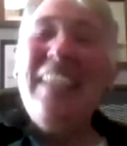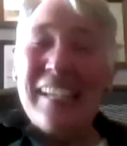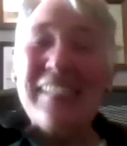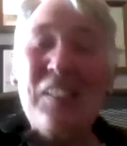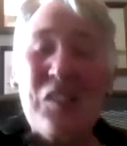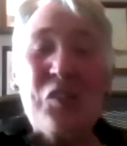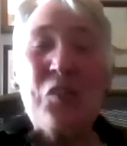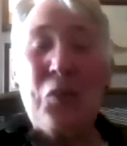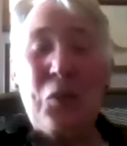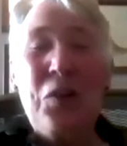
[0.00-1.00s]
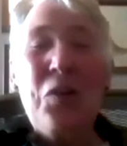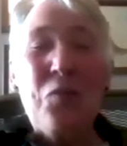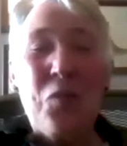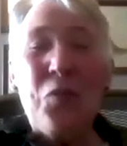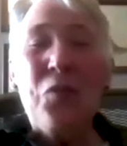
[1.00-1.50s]
Yes, it's true.
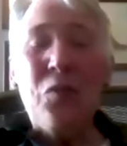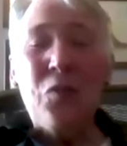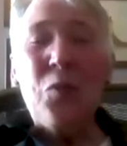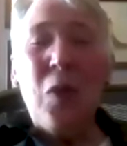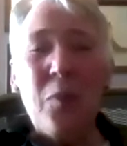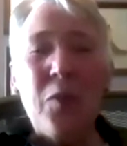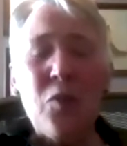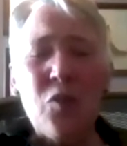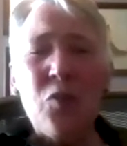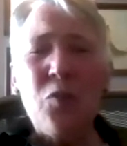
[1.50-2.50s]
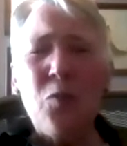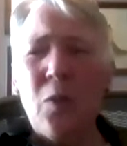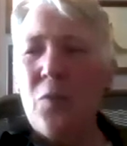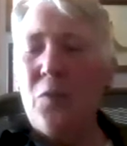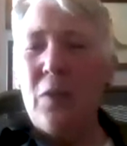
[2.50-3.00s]
For those of you out there too who
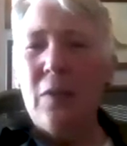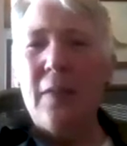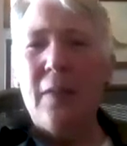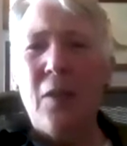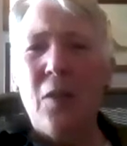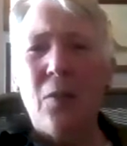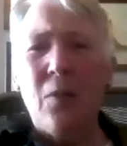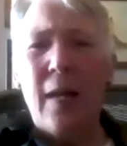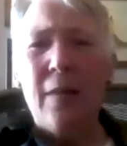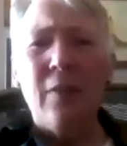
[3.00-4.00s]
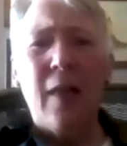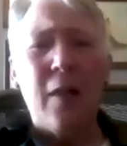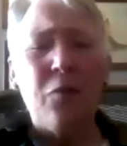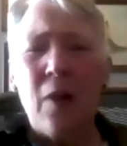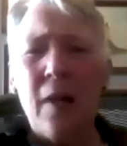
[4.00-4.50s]
are feeling, you know, I have a
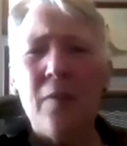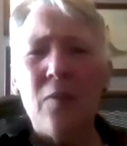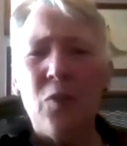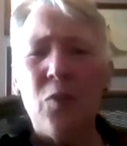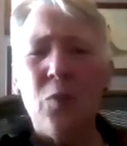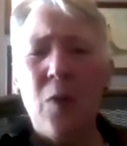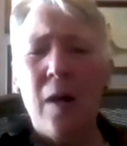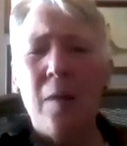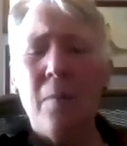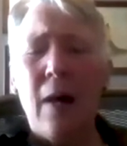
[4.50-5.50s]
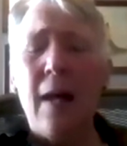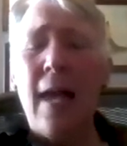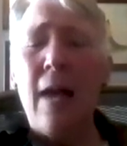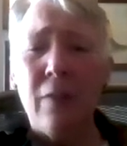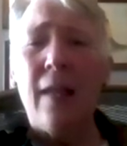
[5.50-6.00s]
lot of friends who
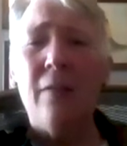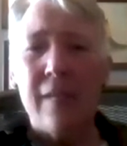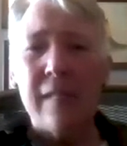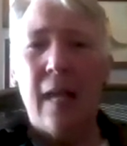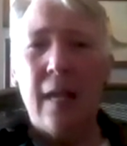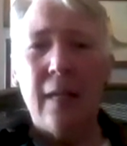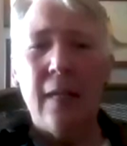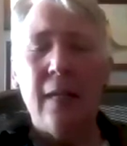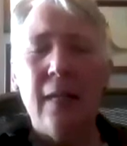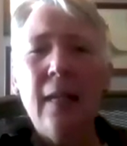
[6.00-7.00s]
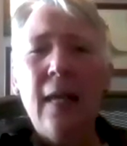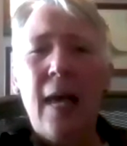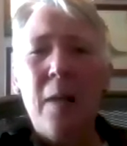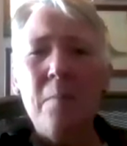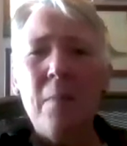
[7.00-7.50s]
have a lot of anxiety,
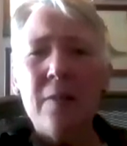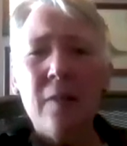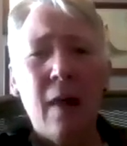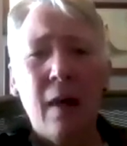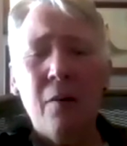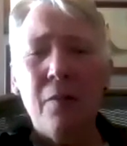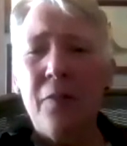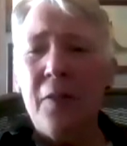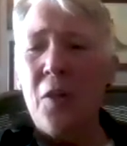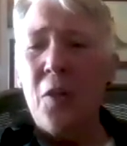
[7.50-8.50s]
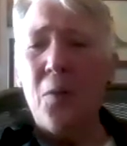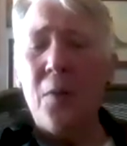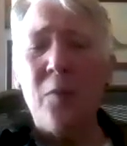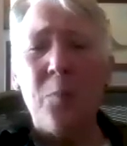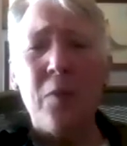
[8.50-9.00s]
and mental health, you
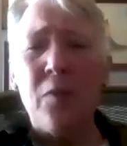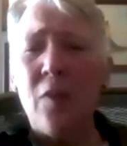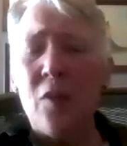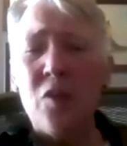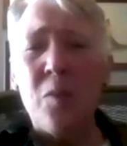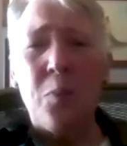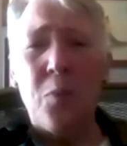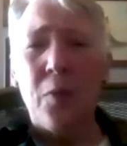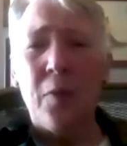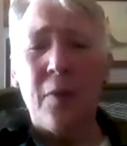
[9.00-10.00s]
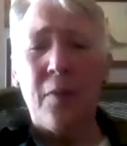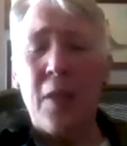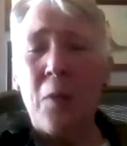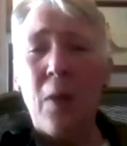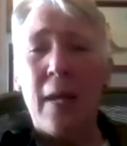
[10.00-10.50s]
know, has been such an important
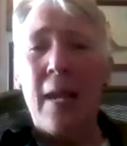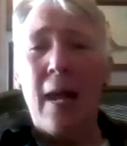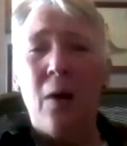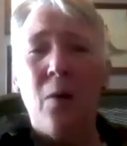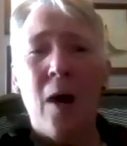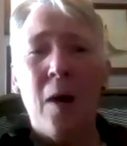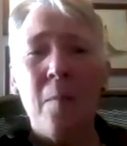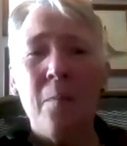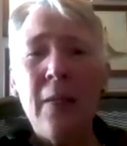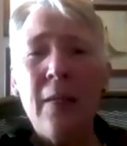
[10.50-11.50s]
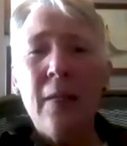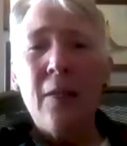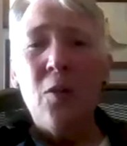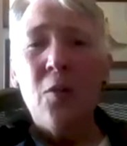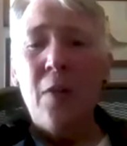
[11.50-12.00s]
thing right now.
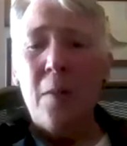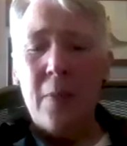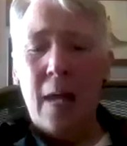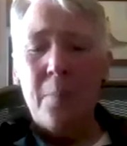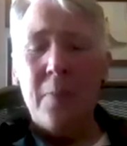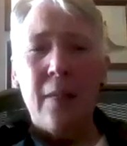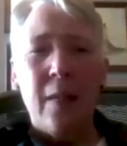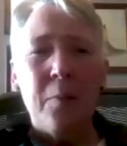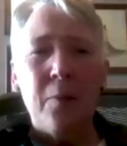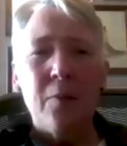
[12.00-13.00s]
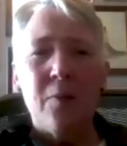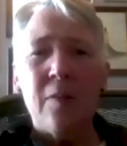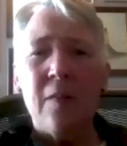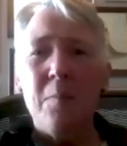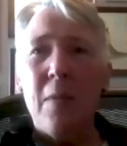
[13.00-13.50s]
You know, them not being able
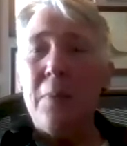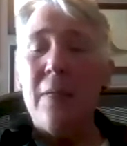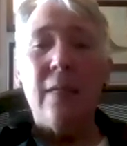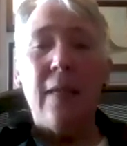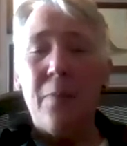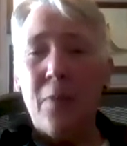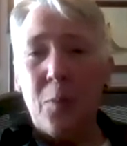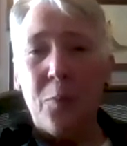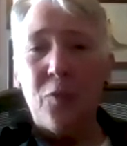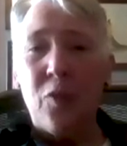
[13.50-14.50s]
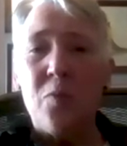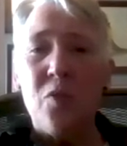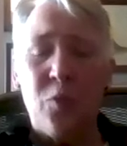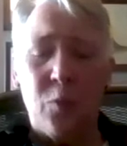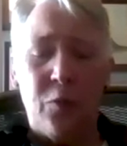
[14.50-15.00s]
to maybe get their
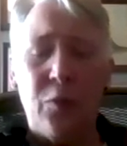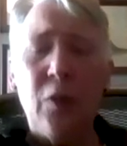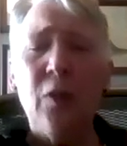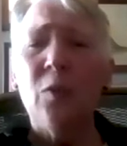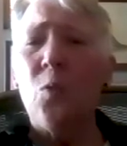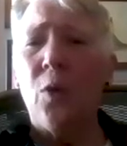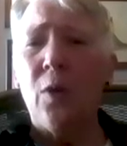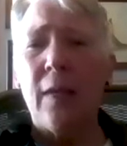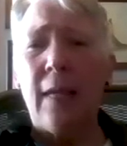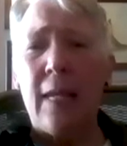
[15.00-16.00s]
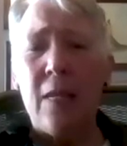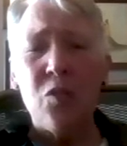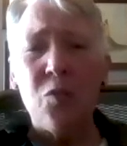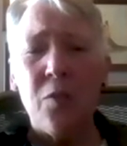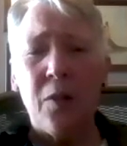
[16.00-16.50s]
prescriptions refilled or getting
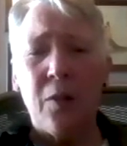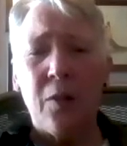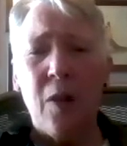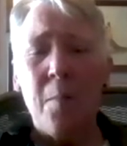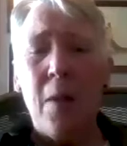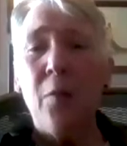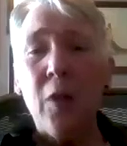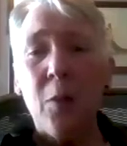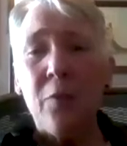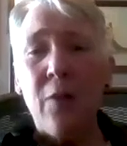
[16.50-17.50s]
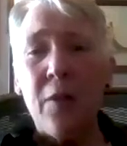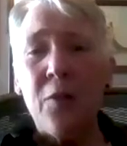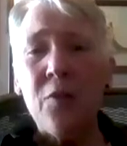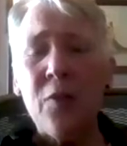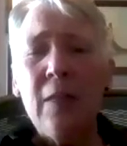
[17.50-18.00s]
to their healthcare
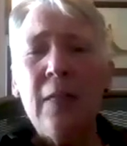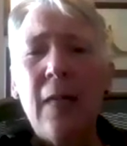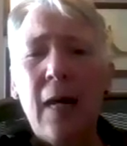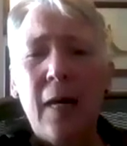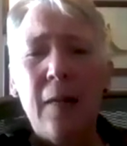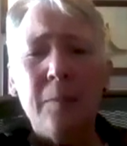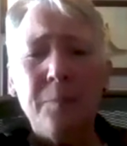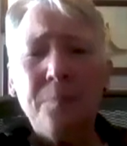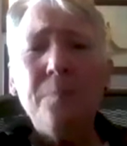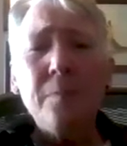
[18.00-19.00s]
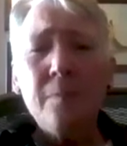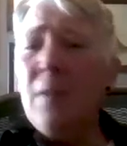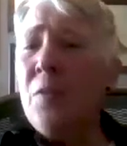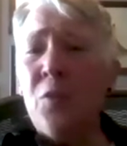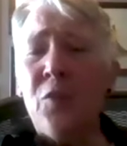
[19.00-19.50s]
providers.
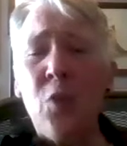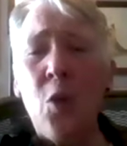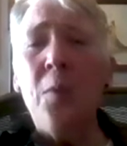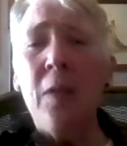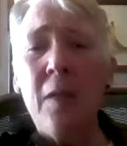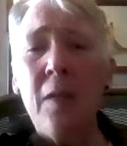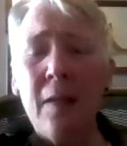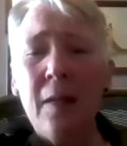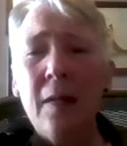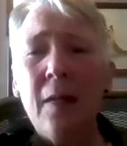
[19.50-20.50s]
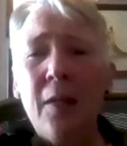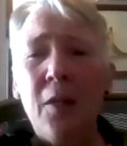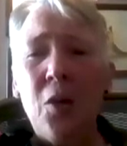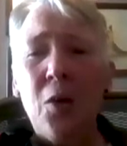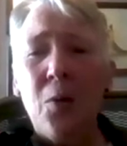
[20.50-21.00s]
There's so many,
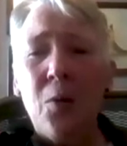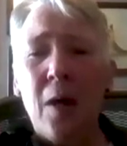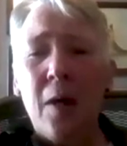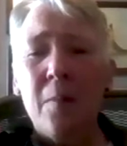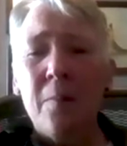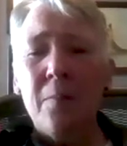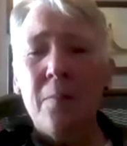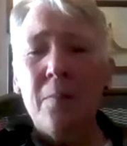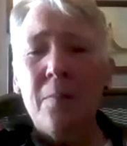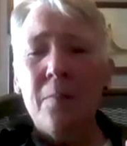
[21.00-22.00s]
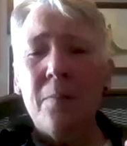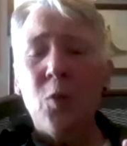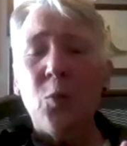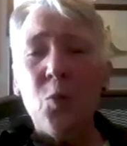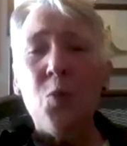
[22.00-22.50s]
you know,
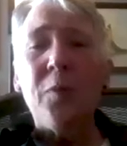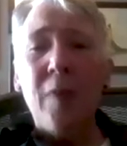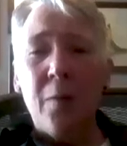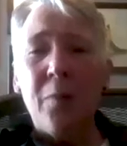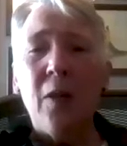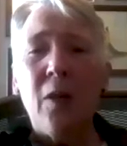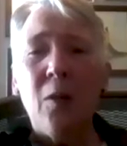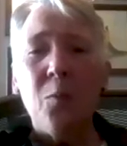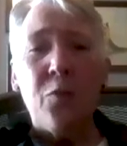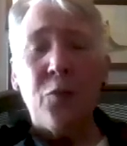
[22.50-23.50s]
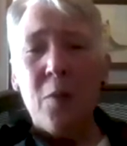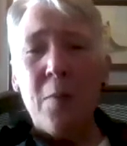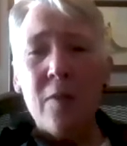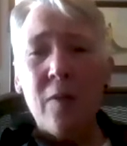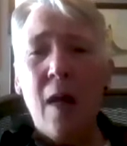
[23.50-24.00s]
groups out there with free
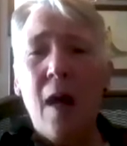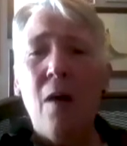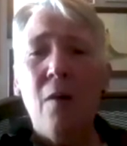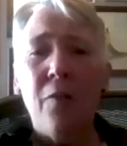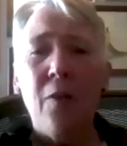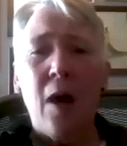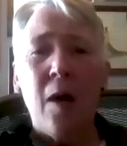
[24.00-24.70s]
mental health,